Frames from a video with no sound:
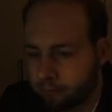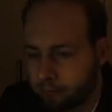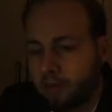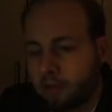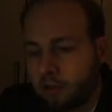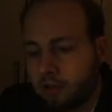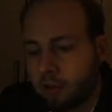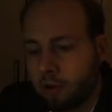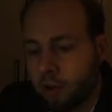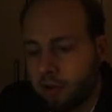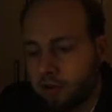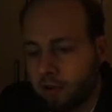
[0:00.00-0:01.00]
Such
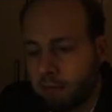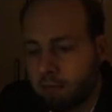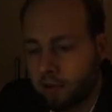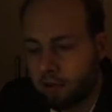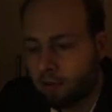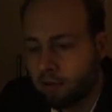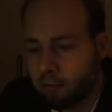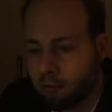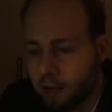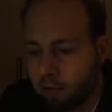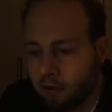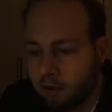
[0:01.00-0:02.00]
quasi-muscles
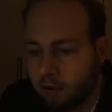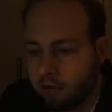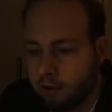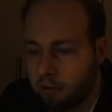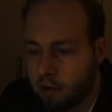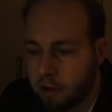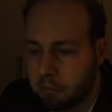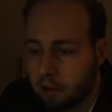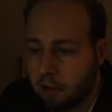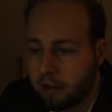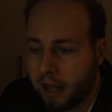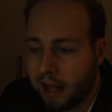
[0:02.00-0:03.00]
abounded in the
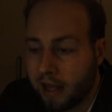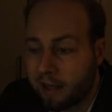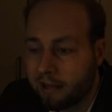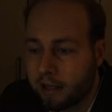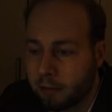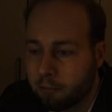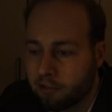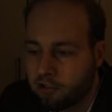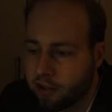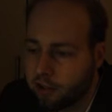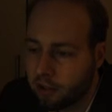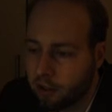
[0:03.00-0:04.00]
crab-like handling
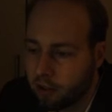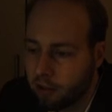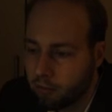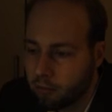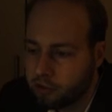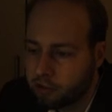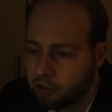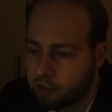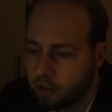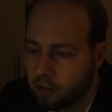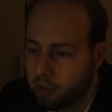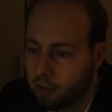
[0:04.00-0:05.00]
machine, which,
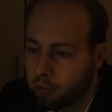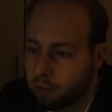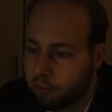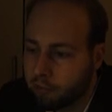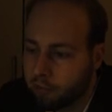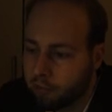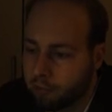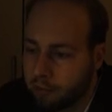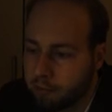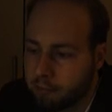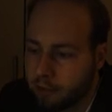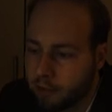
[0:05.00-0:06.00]
on my first
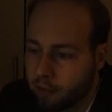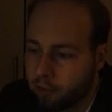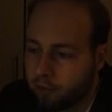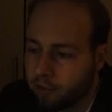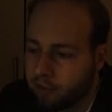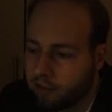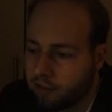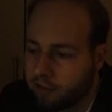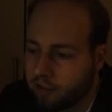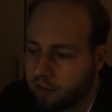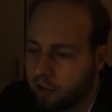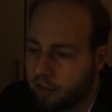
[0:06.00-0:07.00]
peeping out of the slit,